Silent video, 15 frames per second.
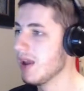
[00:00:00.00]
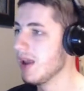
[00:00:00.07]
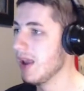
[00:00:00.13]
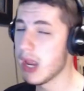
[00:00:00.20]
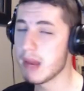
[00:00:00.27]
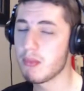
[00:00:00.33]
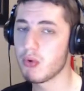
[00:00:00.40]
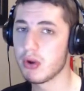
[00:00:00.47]

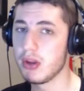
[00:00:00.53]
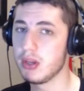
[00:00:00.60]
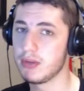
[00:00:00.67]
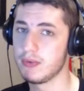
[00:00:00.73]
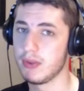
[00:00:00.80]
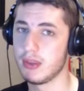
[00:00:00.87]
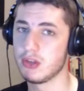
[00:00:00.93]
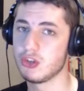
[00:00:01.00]
Way more
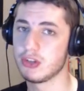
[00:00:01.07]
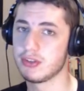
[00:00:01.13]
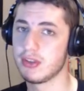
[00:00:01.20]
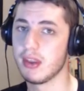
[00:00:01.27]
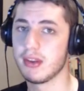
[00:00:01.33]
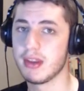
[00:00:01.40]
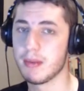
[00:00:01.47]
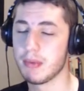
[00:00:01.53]
useful than
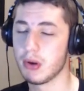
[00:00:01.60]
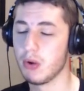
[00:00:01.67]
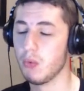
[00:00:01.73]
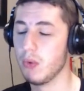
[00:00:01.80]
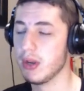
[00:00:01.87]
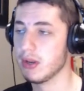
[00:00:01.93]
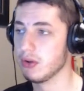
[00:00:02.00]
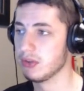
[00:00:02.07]
just the
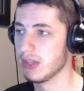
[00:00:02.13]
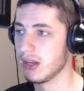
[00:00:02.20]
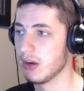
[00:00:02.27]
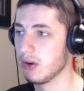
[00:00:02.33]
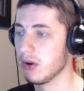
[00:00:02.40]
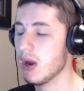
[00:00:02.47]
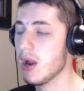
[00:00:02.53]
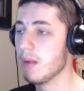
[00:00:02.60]
typical Windows
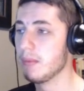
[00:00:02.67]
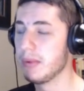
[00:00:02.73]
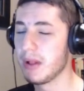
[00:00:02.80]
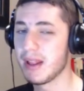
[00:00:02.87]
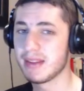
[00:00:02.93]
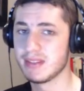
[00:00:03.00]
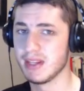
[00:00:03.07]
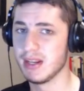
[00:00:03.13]
editor.
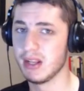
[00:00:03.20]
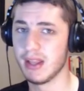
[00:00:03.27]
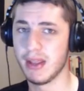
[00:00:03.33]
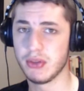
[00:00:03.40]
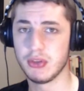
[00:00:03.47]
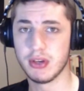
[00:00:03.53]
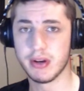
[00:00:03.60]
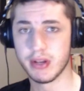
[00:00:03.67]
Plus it
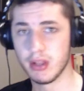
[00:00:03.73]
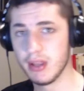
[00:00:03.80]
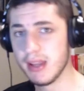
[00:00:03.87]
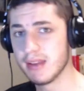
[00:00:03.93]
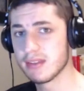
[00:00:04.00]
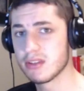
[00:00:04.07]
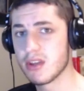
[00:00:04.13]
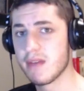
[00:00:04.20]
allows you to
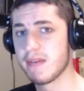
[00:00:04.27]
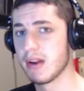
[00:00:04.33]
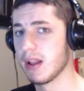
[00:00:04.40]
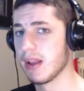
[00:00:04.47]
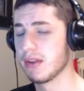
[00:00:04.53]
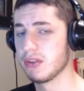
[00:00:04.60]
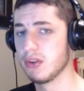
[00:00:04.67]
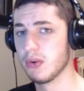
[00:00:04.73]
delete stuff, it
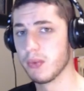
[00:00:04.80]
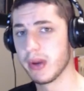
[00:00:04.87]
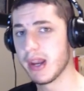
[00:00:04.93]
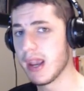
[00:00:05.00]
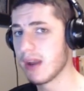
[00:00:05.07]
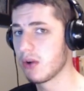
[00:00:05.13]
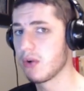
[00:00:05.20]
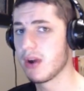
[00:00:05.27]
allows you to
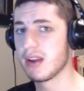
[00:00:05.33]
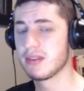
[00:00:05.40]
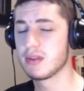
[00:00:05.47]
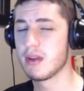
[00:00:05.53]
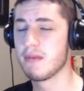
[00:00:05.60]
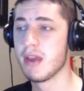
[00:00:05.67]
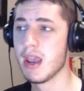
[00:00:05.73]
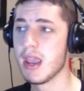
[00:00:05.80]
recategorize
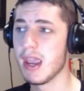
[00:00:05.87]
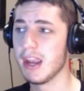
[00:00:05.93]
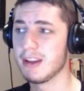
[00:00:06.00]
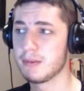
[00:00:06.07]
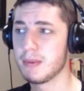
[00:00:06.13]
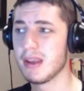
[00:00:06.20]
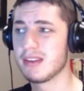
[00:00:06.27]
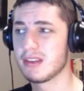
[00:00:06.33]
stuff.
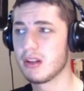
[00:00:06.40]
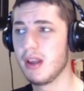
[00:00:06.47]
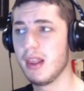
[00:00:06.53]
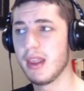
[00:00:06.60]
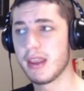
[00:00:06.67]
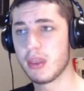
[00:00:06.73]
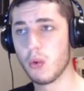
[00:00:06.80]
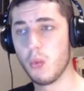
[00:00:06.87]
It's
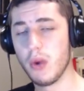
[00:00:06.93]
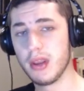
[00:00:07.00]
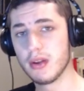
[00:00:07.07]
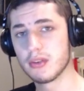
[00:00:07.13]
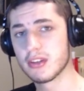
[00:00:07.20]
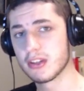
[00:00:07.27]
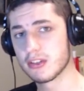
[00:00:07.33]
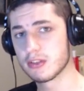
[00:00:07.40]
basically like the
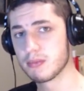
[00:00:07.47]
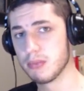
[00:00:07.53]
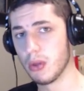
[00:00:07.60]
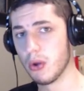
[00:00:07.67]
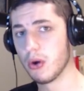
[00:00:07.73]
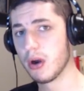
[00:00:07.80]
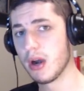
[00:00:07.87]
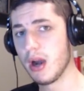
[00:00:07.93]
Windows
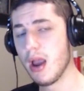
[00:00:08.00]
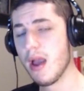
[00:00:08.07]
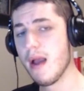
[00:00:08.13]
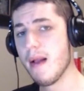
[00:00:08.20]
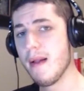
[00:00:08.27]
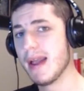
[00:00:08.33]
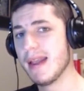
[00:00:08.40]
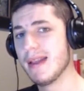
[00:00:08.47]
Explorer,
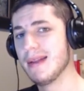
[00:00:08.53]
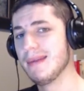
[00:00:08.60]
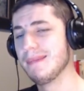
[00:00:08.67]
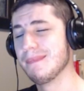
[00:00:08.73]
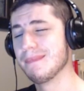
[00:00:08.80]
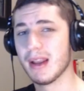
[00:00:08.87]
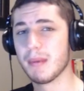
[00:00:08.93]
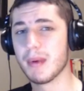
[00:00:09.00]
but
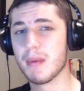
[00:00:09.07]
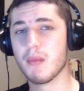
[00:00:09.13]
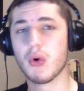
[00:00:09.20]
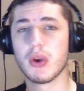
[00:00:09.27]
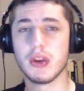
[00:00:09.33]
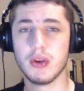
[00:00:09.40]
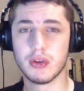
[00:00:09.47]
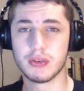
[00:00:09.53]
a little bit
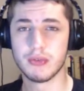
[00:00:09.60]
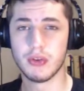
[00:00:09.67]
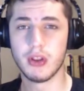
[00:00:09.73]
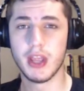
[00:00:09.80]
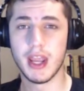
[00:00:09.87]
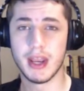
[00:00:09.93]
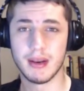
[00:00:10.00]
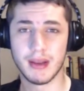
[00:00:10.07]
more
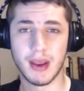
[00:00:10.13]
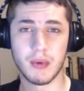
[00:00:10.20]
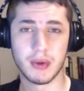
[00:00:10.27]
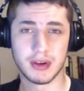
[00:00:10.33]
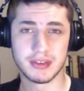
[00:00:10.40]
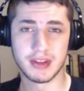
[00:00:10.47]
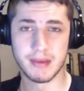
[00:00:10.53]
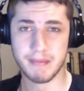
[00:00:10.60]
useful, and I
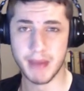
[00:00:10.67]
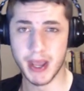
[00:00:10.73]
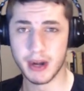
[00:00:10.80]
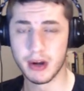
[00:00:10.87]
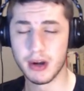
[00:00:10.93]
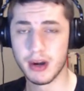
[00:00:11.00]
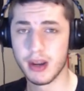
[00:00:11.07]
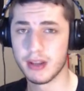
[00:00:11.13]
want to say
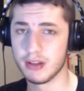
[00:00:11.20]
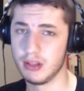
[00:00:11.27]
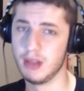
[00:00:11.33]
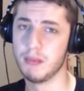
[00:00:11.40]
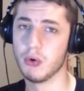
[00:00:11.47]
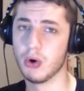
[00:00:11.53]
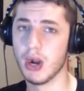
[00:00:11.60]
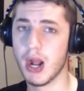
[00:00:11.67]
better. It's a
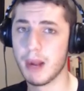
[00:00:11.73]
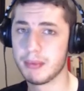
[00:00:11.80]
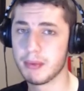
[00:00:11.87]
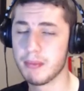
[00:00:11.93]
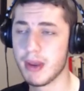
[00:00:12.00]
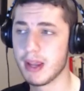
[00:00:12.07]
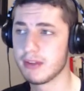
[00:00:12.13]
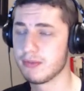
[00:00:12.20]
little more
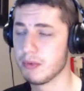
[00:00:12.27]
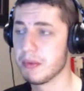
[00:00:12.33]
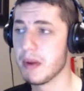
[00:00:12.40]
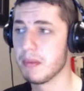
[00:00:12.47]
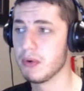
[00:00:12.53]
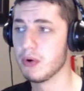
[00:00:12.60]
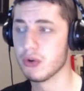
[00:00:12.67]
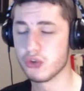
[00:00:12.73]
optimized for
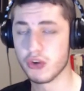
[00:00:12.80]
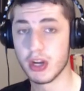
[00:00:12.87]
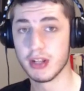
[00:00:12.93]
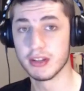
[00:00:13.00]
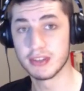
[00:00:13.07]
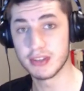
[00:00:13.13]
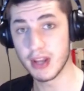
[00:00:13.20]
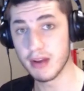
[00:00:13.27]
people who are
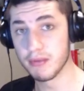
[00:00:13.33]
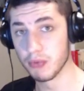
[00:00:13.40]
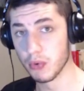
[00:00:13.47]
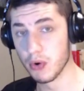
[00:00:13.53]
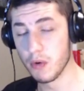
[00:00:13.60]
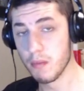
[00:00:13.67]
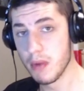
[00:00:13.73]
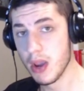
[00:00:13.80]
trying to save
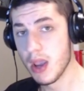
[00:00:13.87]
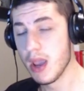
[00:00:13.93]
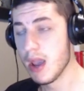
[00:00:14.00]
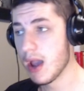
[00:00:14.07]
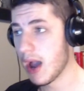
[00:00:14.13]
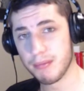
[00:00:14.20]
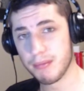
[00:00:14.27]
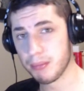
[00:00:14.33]
room.
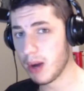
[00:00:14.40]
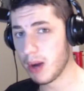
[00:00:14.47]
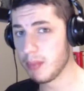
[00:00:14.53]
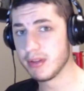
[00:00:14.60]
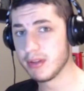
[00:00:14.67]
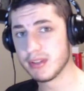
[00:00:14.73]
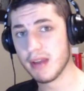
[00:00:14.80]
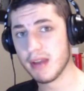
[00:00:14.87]
I've
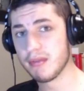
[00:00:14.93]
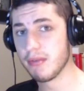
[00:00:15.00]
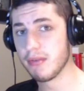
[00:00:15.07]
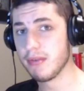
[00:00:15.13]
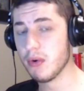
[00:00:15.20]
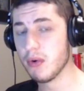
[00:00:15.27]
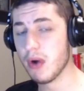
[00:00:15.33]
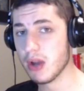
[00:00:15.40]
probably saved a
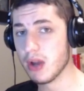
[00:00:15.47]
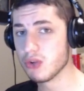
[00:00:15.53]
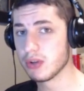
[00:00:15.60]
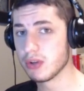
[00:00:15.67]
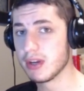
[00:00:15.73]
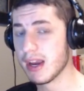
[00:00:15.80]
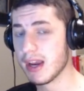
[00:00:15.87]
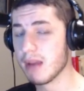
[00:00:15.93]
few
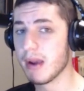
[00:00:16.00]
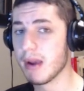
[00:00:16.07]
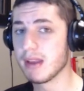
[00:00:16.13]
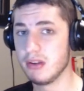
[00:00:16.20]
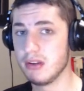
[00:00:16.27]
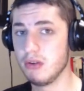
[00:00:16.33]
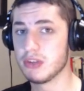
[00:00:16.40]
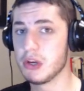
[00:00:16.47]
hundred
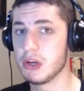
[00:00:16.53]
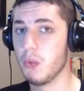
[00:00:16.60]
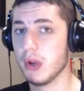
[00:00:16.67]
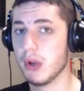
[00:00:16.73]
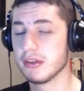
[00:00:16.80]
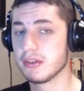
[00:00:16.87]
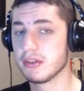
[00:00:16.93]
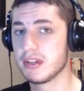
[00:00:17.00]
gigabytes using
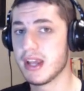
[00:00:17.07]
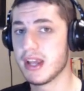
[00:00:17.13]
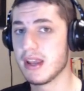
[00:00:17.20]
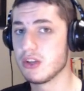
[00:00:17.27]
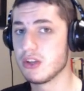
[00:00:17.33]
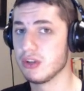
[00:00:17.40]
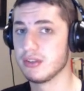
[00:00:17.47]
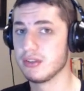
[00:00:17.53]

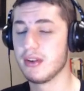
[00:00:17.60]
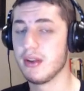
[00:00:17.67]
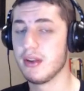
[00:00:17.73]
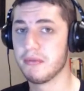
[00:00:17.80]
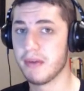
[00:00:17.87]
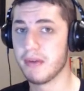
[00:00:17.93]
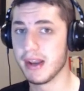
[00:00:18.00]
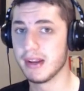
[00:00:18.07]
WinDirStat, just
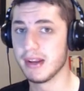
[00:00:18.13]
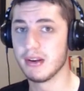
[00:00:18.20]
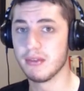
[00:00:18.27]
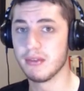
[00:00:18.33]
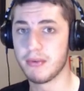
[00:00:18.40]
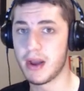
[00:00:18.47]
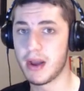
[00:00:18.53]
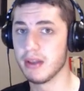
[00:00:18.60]

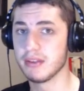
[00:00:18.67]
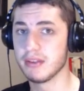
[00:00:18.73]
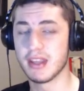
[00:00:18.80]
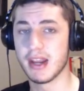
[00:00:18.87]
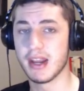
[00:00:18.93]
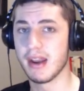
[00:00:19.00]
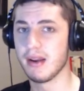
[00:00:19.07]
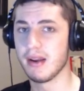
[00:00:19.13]
finding
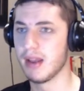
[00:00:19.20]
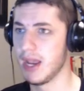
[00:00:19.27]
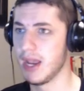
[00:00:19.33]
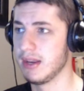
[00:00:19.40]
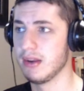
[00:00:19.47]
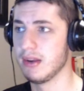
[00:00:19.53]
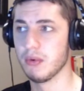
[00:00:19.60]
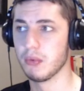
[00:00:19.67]
files that
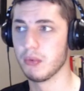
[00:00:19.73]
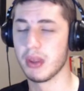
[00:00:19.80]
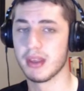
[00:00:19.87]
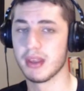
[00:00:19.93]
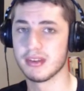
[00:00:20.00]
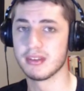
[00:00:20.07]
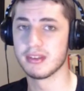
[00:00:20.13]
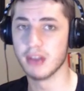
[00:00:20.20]
didn't even
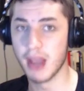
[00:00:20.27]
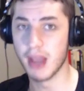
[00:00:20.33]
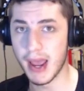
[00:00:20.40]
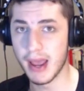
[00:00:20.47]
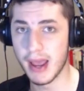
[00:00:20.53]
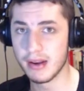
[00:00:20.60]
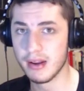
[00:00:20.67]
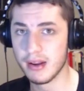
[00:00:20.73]
realize I still
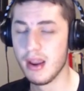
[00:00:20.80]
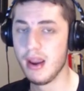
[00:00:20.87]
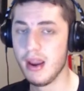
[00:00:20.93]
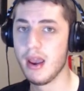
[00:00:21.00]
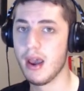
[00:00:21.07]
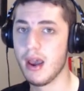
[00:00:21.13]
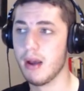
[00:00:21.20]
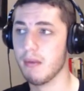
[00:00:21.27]
had.
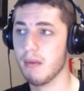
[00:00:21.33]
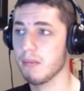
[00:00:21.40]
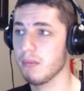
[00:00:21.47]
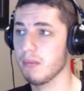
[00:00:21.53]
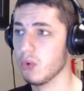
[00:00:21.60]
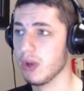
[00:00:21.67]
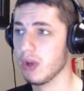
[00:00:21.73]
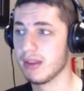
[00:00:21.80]

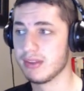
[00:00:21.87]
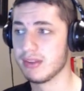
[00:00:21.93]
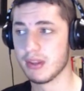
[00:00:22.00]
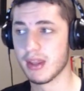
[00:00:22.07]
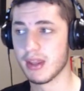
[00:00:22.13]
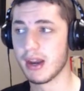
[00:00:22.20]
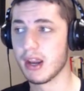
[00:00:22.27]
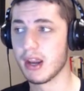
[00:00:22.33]

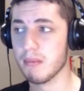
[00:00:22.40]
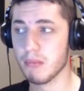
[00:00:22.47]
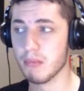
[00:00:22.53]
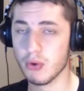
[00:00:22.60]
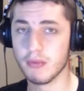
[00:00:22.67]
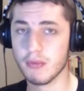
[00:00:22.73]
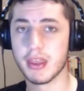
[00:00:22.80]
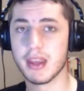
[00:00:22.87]
Realizing that I could
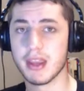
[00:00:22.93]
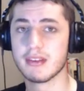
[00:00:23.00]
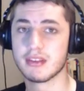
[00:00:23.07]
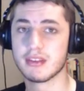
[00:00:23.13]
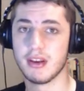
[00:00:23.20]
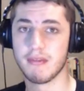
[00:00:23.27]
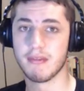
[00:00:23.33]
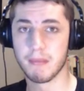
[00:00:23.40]
move
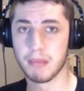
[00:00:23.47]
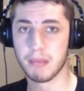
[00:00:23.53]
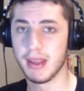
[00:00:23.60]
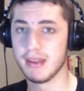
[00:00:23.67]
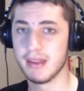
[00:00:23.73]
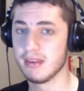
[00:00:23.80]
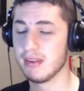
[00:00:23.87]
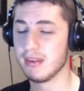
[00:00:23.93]
things to different
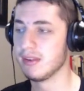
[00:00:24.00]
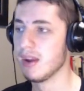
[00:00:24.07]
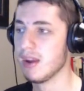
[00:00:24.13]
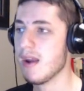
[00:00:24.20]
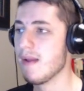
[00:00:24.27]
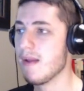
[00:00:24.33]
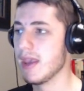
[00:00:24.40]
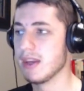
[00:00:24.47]
places.
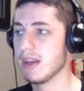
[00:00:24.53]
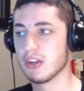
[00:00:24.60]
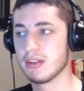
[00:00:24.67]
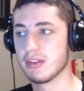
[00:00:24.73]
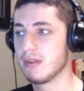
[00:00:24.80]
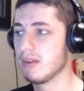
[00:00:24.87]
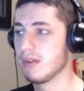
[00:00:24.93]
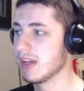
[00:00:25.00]
It
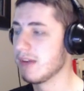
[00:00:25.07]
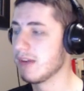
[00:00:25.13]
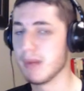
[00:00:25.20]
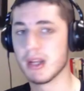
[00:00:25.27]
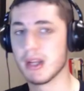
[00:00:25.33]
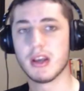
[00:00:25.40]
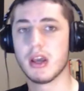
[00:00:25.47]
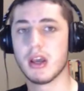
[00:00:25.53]
just
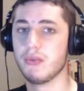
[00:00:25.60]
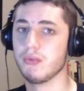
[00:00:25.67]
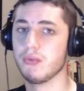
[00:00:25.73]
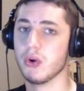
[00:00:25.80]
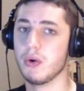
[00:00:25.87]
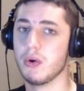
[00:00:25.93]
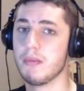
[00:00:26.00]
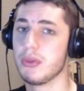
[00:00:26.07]
saved me a ton
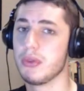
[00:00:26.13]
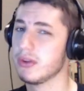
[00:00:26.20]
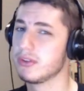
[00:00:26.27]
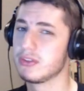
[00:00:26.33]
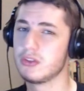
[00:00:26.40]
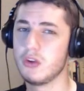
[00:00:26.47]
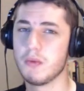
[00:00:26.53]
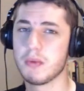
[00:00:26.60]
of room.
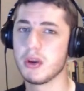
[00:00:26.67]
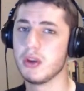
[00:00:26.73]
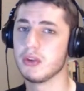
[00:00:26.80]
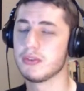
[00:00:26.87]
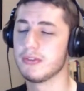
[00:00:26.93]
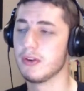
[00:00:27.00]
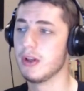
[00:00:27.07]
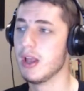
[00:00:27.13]
It's super
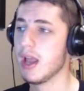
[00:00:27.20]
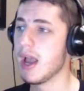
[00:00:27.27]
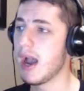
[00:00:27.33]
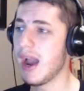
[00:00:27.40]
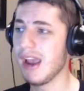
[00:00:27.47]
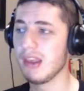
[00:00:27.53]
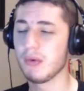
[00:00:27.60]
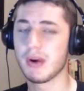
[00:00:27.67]
useful.
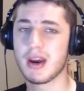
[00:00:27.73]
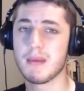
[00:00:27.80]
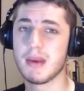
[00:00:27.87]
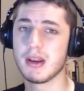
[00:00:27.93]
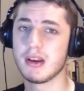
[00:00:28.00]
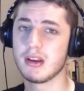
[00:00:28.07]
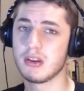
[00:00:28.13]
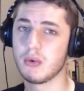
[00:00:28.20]
Highly
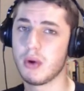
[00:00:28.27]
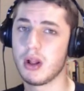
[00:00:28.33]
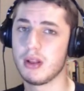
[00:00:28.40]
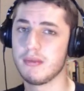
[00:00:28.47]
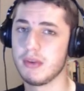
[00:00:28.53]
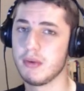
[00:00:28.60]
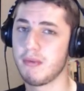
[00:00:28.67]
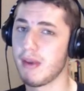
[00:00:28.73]
recommended to
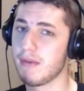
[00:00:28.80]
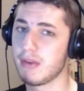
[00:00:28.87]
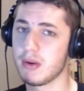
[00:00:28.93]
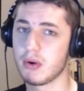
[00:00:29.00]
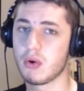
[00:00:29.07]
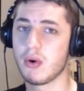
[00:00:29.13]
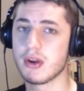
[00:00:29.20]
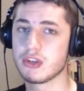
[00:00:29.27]
all of you. If you have
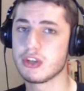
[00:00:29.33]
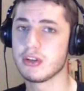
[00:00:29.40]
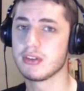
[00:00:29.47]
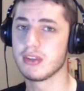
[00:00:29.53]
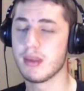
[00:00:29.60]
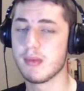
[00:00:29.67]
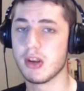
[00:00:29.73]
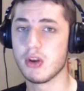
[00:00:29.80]
any
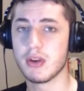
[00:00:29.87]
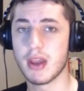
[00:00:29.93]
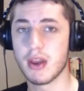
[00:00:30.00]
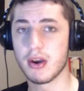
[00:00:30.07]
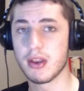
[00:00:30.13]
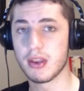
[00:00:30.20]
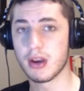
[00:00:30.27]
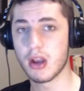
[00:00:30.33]
questions, let me know
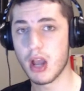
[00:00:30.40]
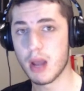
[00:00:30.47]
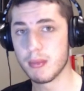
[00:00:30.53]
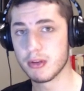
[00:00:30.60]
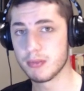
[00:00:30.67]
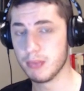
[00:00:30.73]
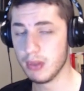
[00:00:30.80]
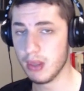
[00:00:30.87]
down in the
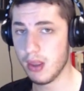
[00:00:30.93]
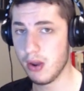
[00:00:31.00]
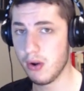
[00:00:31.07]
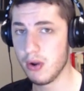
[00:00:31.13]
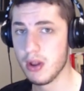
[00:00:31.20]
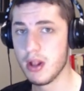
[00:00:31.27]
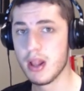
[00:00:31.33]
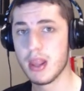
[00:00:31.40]
comments
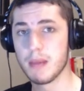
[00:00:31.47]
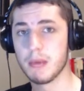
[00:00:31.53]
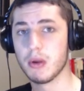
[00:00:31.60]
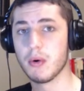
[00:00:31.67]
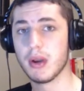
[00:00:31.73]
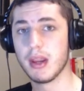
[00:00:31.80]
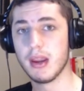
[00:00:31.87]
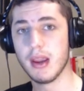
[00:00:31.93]
below. Let
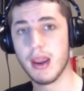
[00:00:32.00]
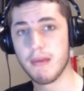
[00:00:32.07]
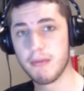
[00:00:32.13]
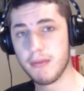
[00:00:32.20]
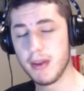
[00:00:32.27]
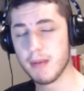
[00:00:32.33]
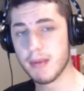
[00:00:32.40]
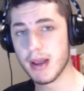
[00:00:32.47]
me know any
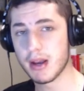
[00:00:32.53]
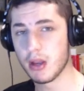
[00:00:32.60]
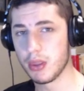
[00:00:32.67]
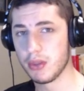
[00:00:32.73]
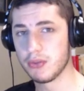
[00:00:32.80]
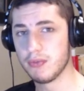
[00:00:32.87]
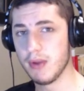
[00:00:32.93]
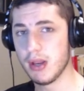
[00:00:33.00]
feedback
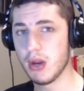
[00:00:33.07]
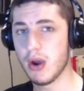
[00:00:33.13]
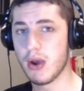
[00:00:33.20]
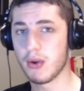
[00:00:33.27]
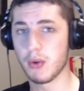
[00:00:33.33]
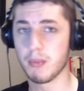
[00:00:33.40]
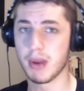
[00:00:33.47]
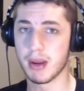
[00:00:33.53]
on this video,
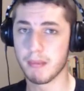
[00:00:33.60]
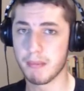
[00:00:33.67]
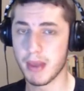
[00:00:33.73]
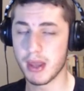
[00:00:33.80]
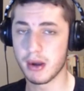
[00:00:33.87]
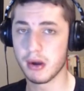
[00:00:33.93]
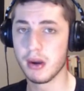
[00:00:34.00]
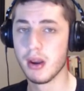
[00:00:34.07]
how I can make
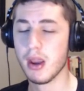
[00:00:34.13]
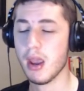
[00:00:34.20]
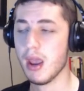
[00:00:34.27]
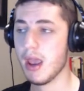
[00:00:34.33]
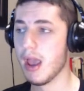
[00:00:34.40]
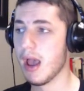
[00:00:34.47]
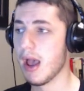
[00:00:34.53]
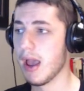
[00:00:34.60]
it better.